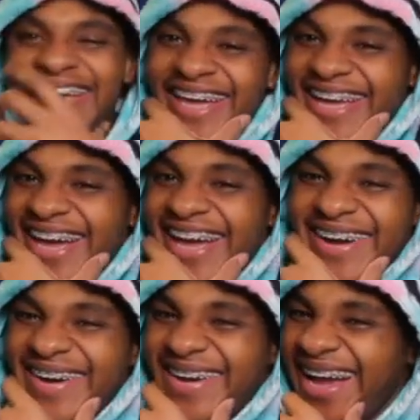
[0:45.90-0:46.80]
hey, I ain't
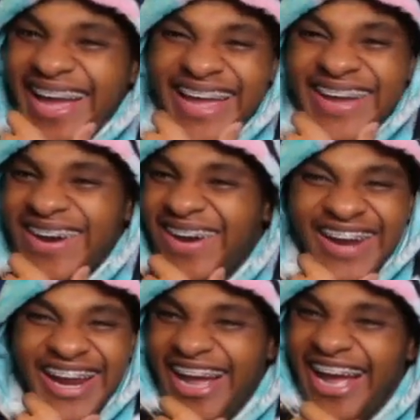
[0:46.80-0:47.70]
gonna lie. I ain't gonna
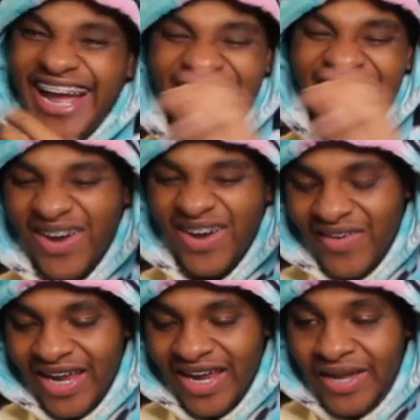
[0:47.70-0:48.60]
lie. I ain't gonna lie.